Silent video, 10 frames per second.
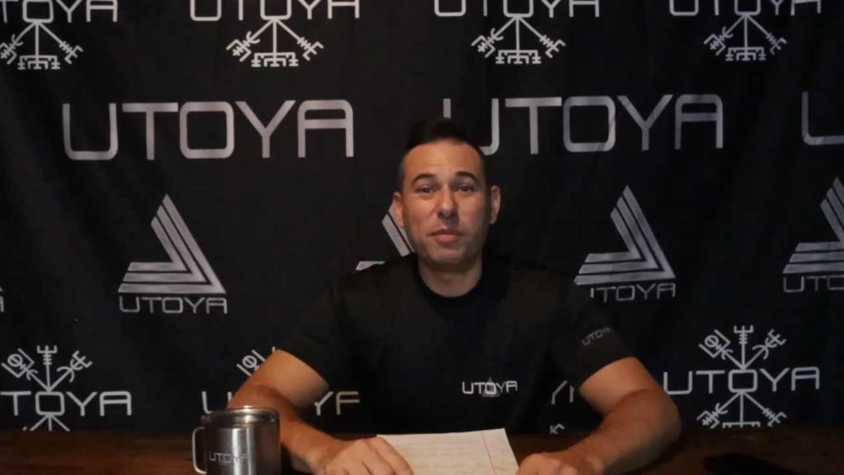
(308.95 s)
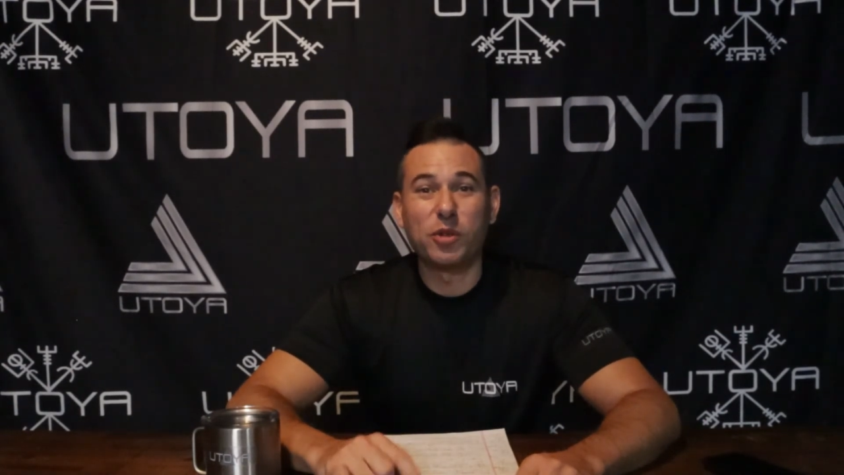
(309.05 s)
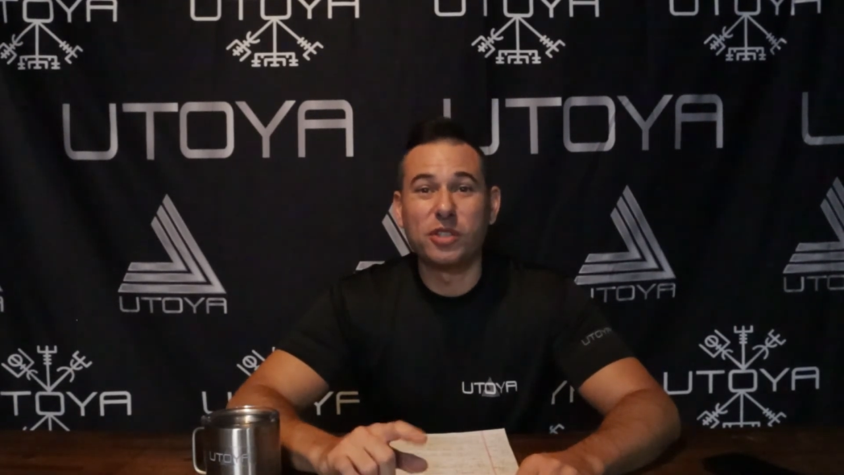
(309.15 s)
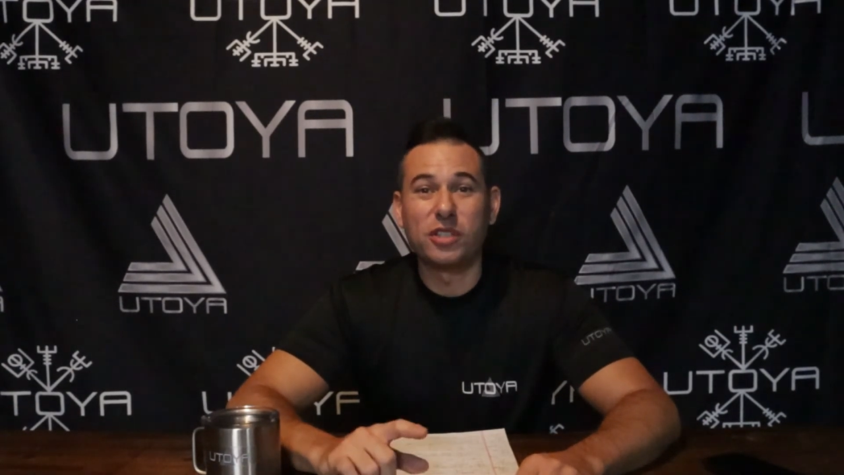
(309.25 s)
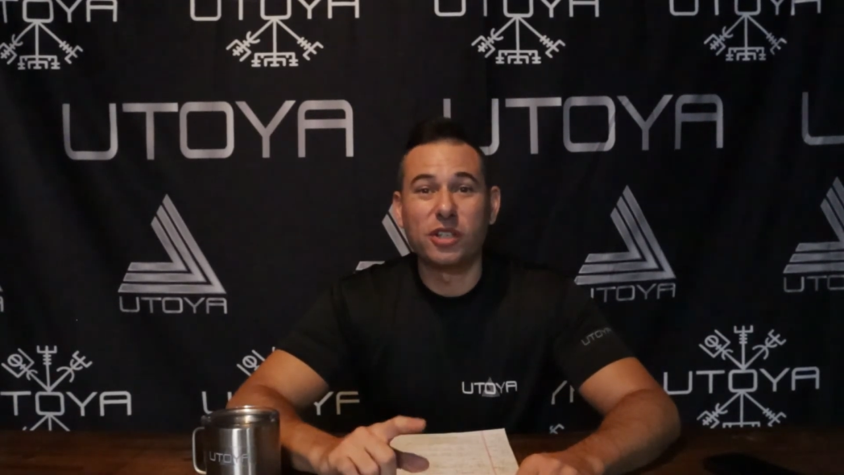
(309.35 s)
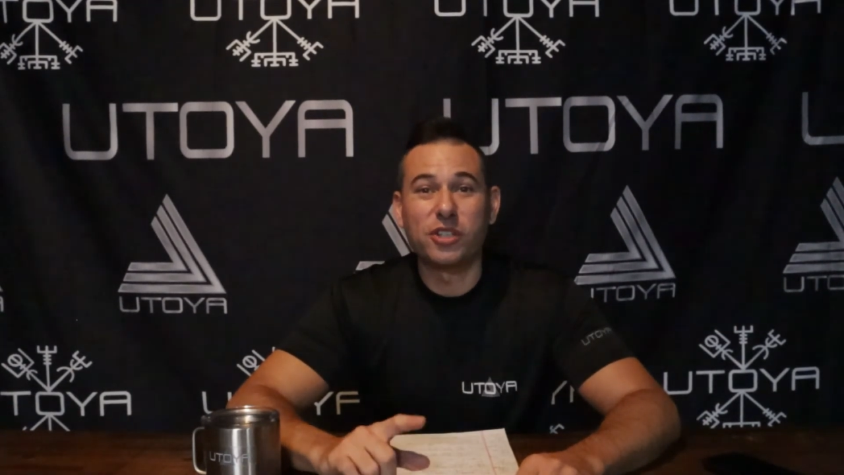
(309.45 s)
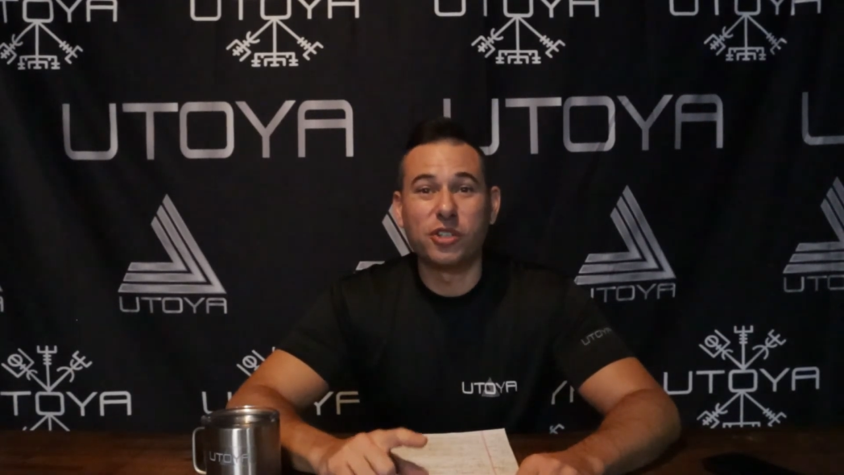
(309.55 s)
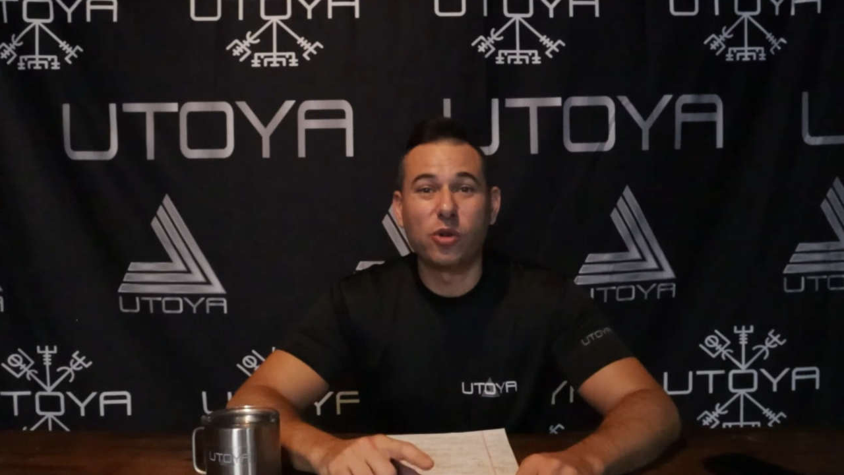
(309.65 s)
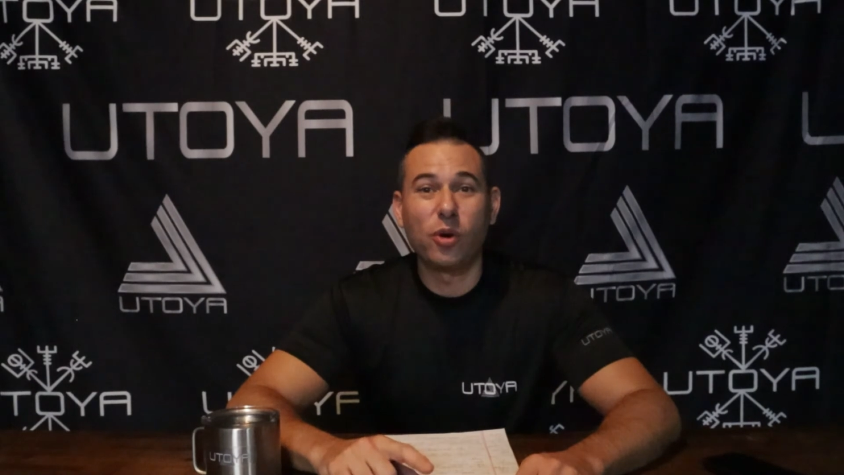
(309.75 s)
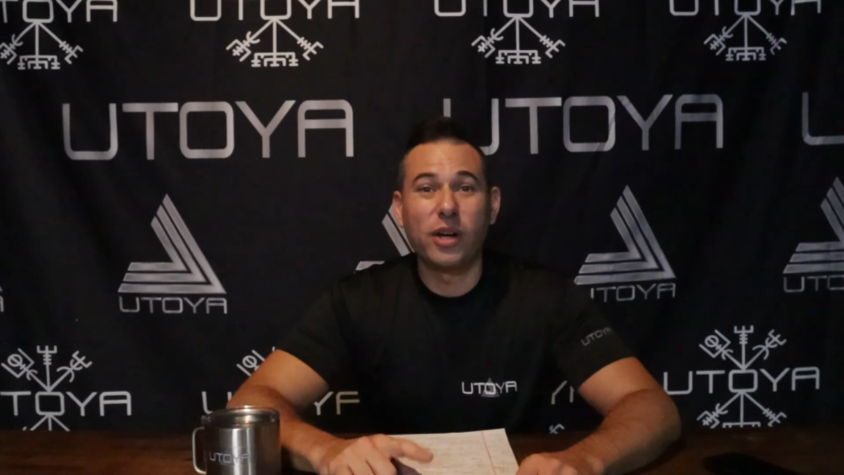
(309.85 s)
You can search
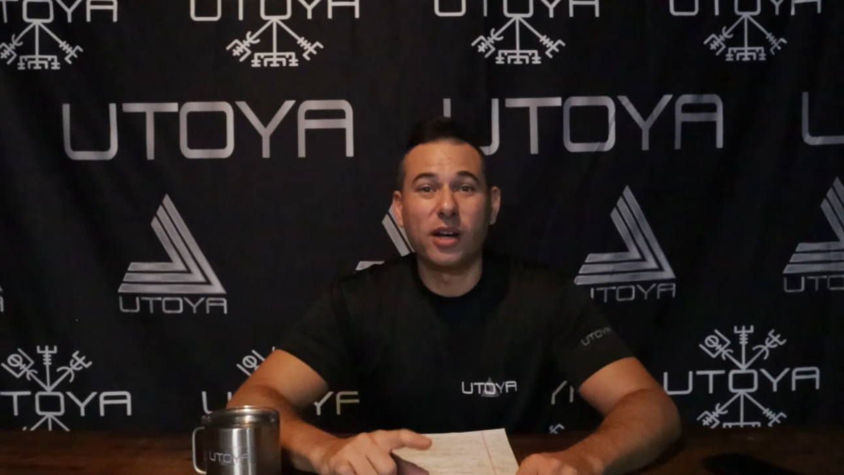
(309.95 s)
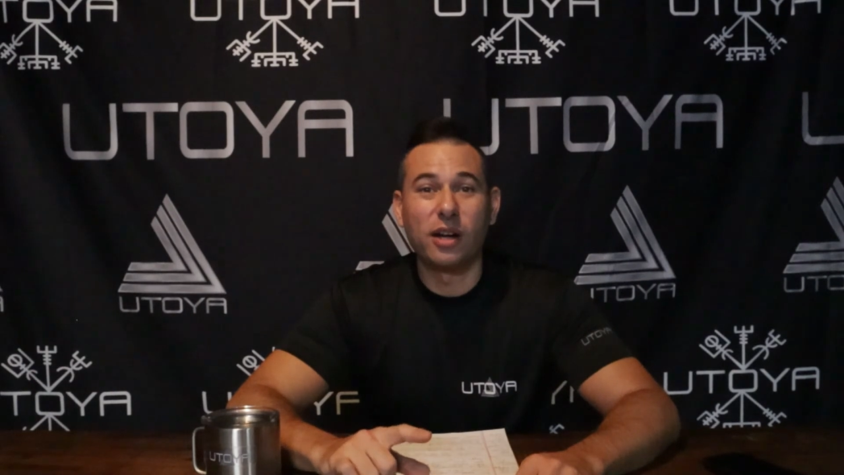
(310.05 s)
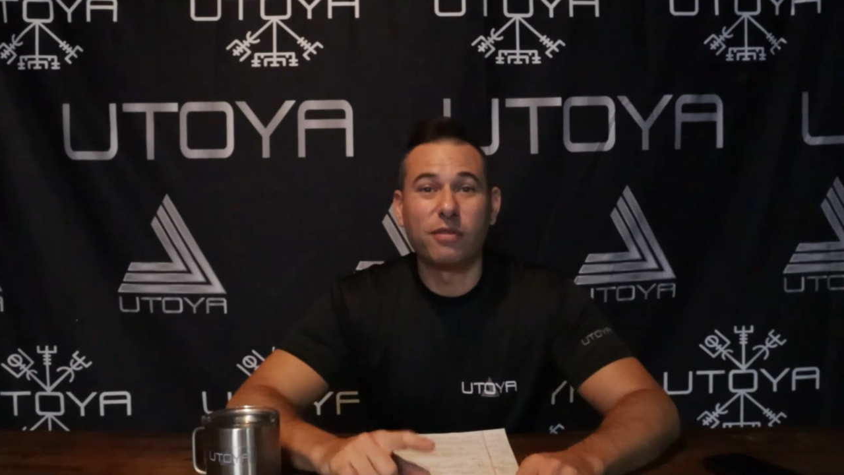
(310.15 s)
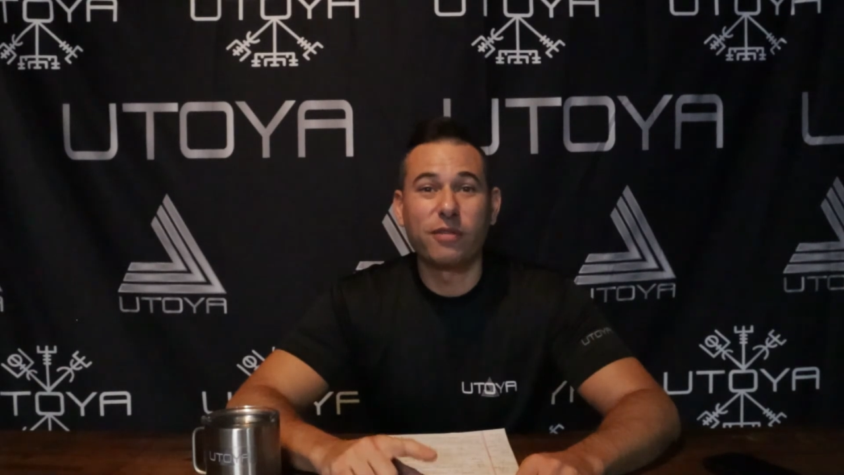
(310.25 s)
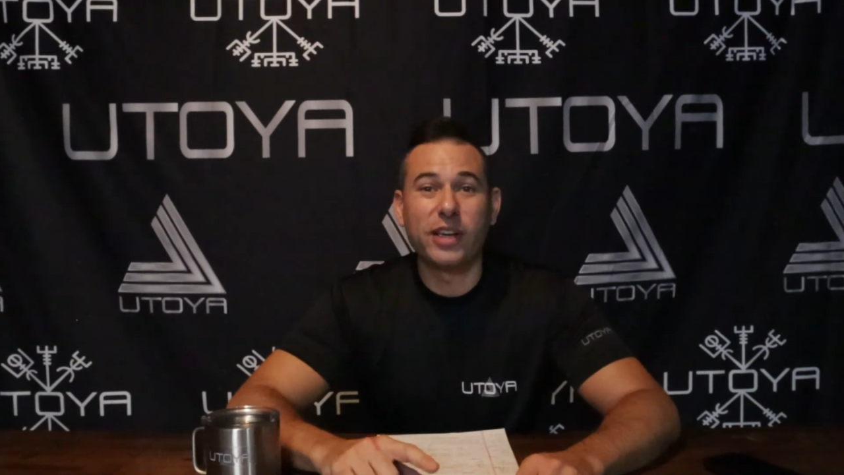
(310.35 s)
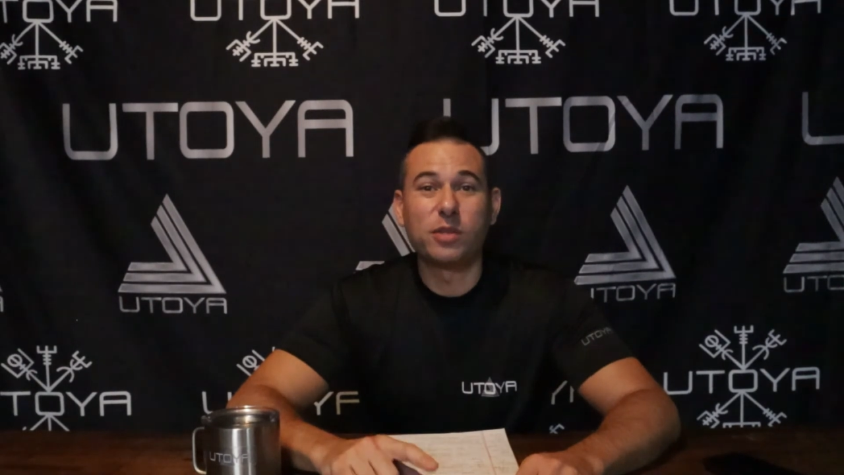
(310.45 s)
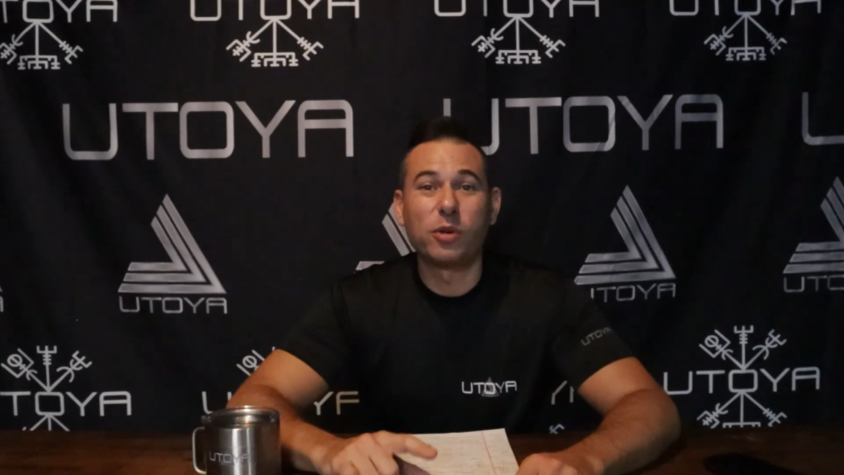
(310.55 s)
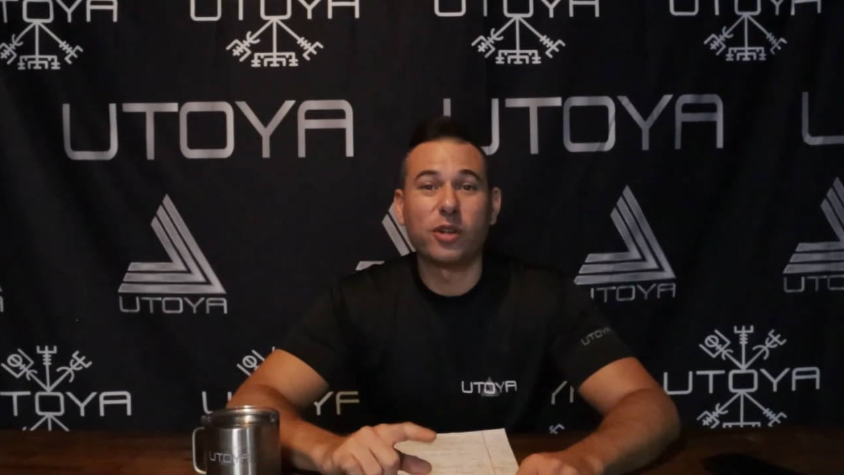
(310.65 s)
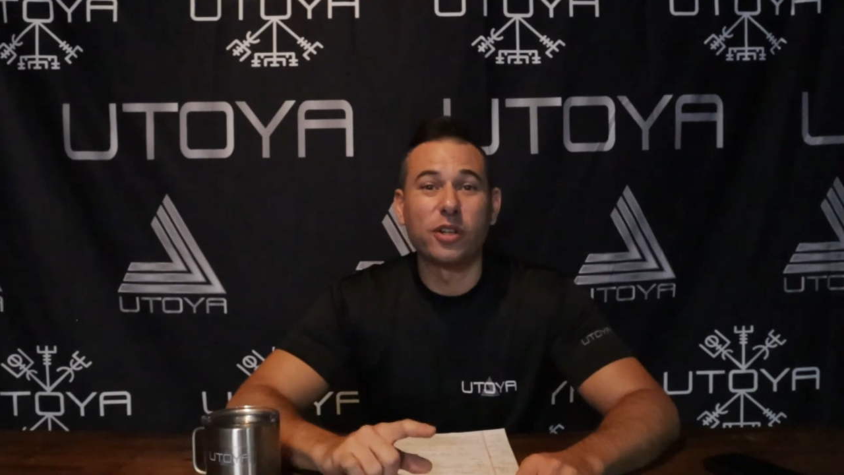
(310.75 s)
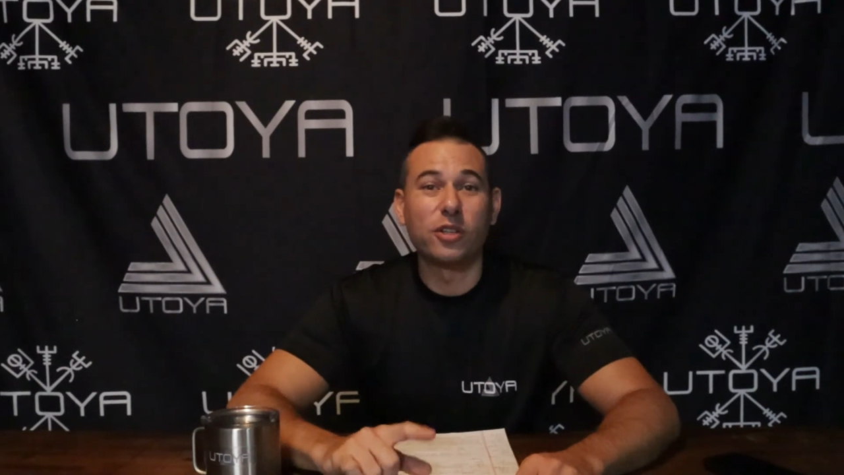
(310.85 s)
Utoya on
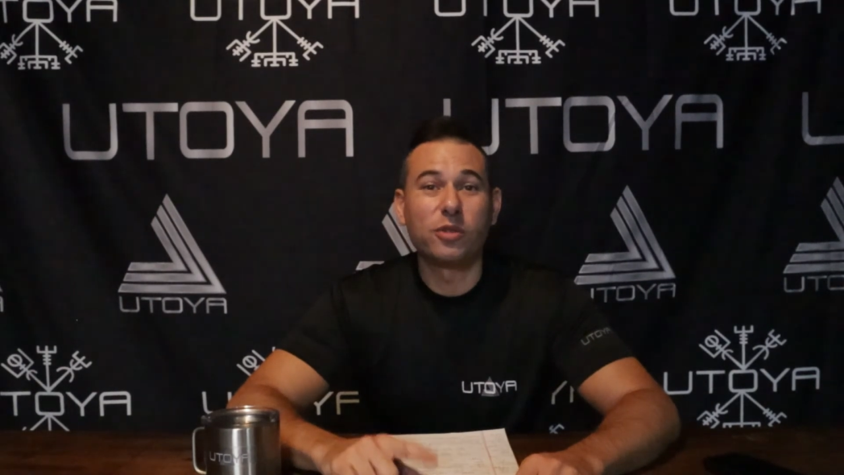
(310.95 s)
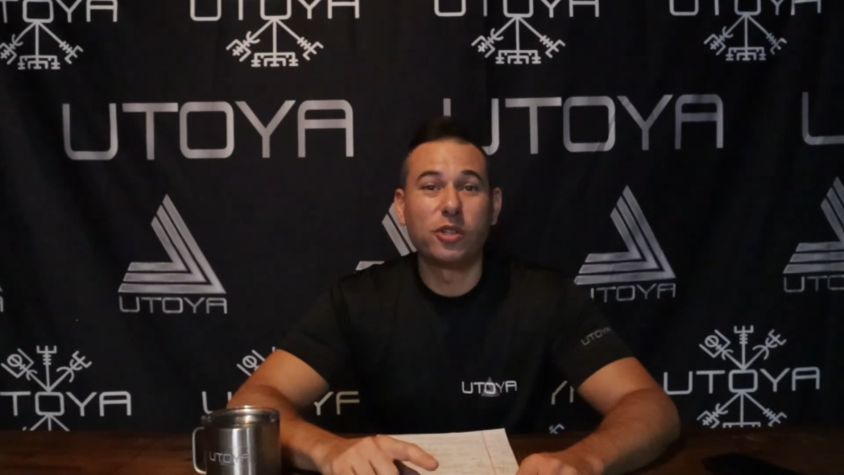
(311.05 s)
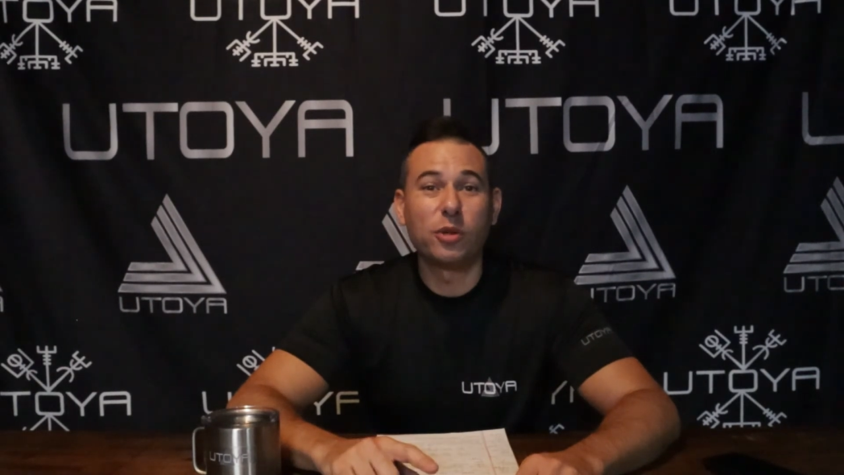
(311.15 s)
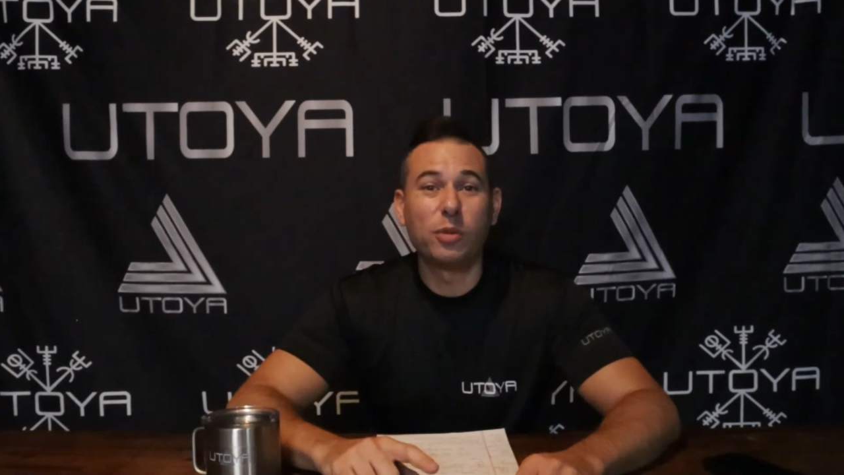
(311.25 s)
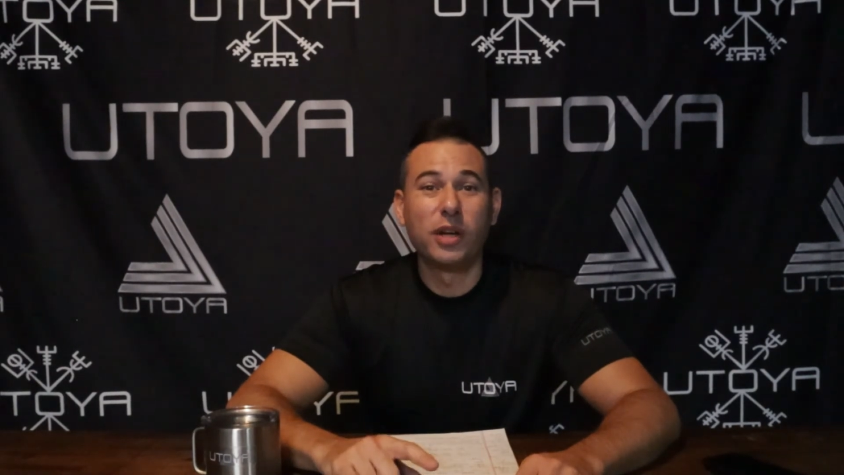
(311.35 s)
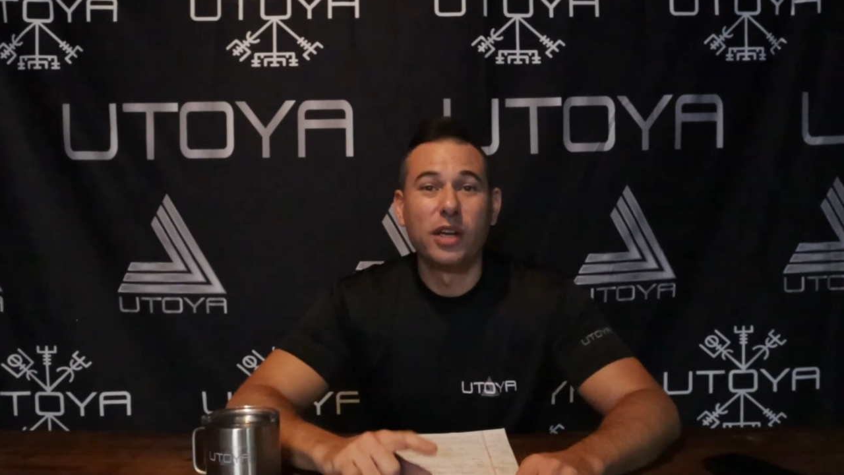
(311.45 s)
Facebook or YouTube